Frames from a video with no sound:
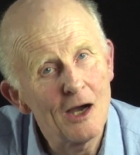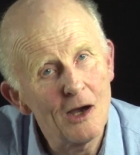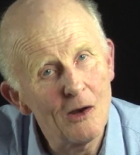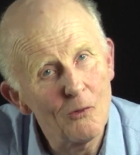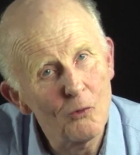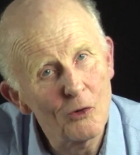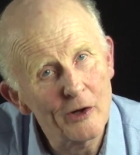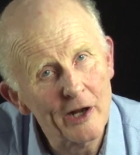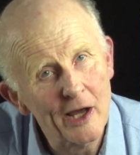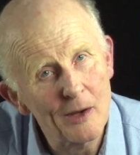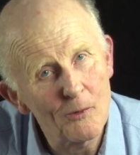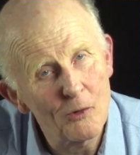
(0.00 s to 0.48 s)

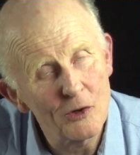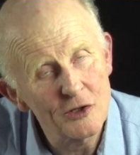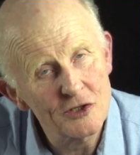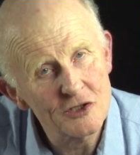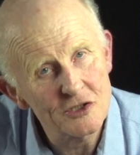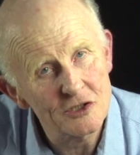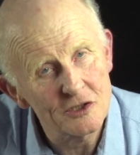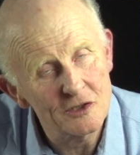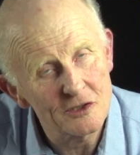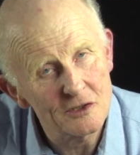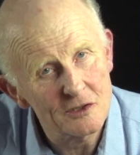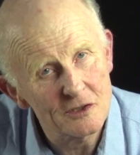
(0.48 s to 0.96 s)
What I
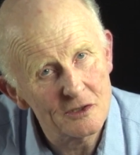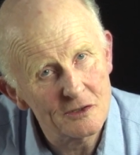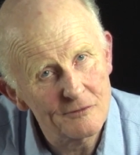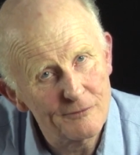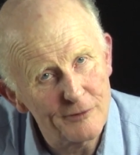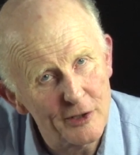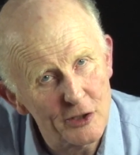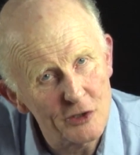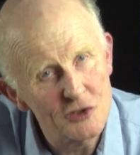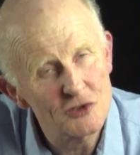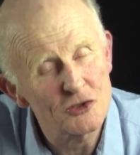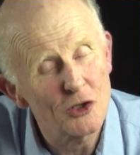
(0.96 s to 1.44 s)
want to
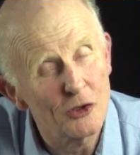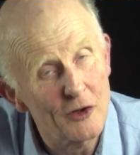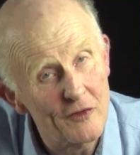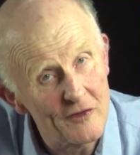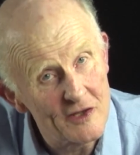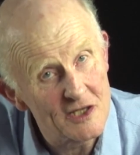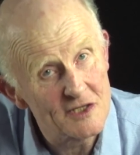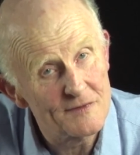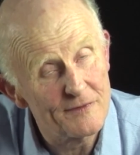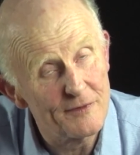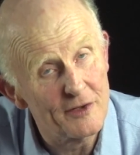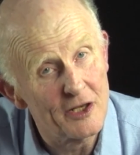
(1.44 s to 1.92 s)
focus on in
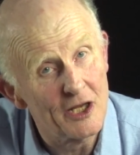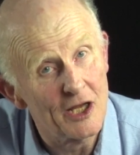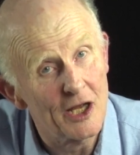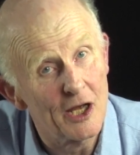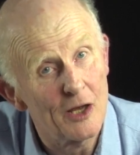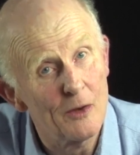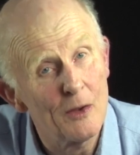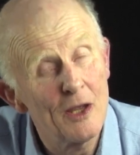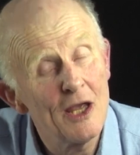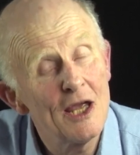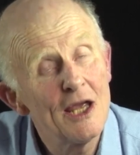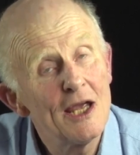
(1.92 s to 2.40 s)
this
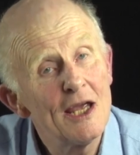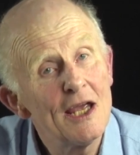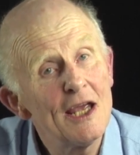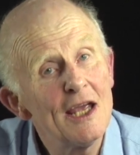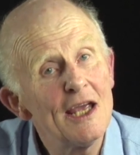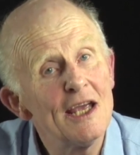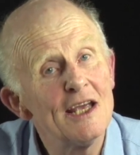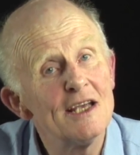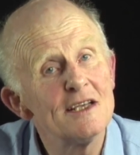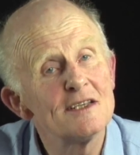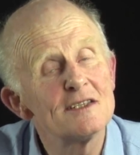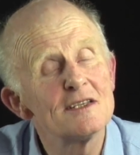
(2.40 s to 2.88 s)
video
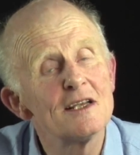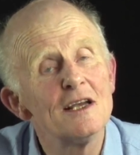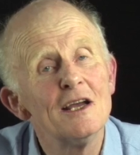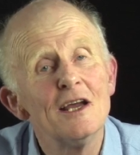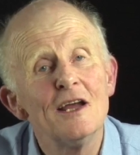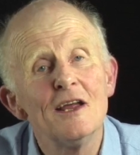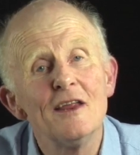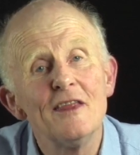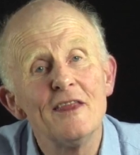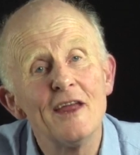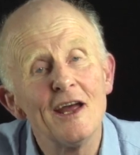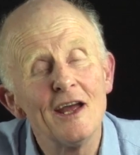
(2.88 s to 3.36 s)
is
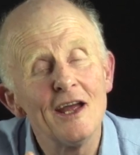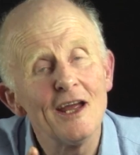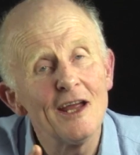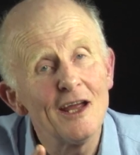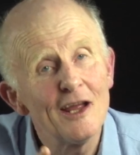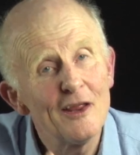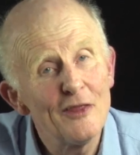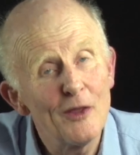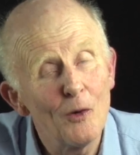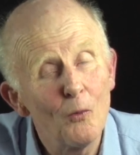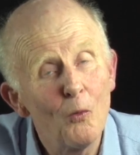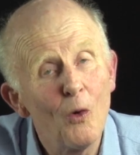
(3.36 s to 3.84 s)
the
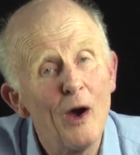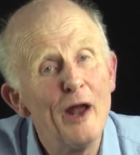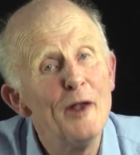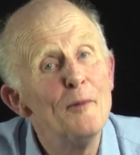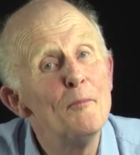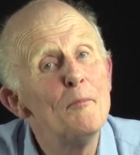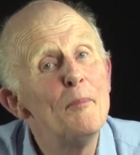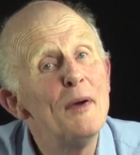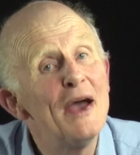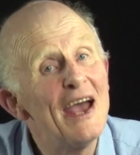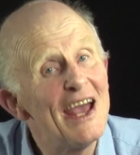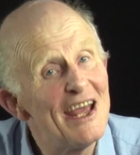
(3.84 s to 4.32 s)

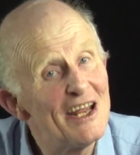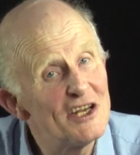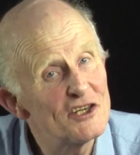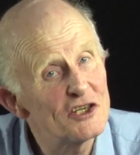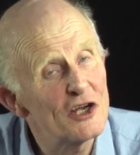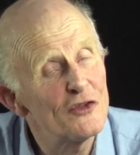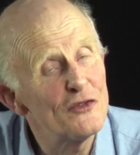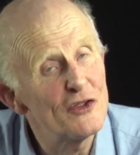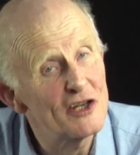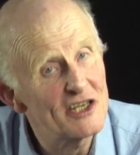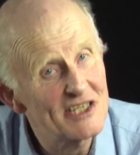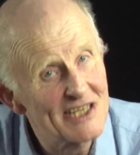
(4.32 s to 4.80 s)

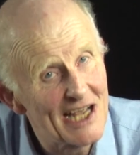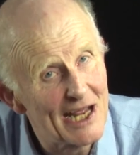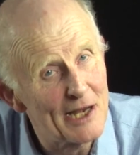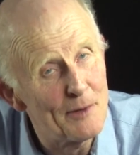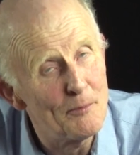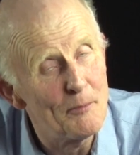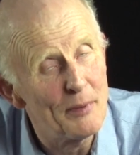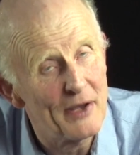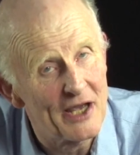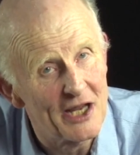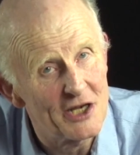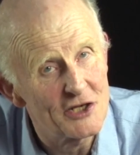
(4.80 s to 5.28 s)
1-page and the
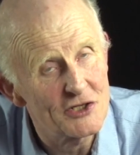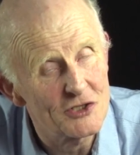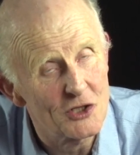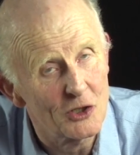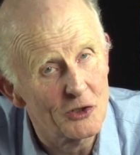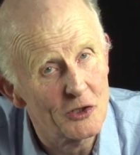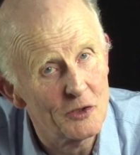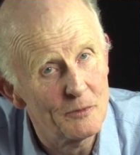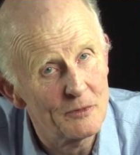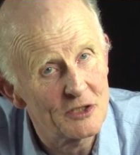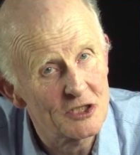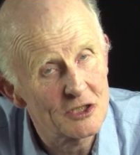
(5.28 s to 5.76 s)
10-page
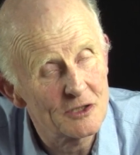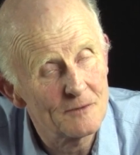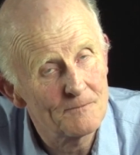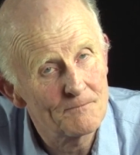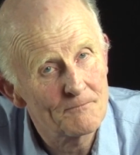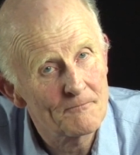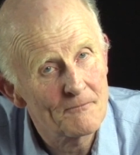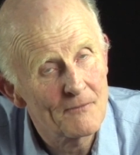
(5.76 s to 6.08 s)
document.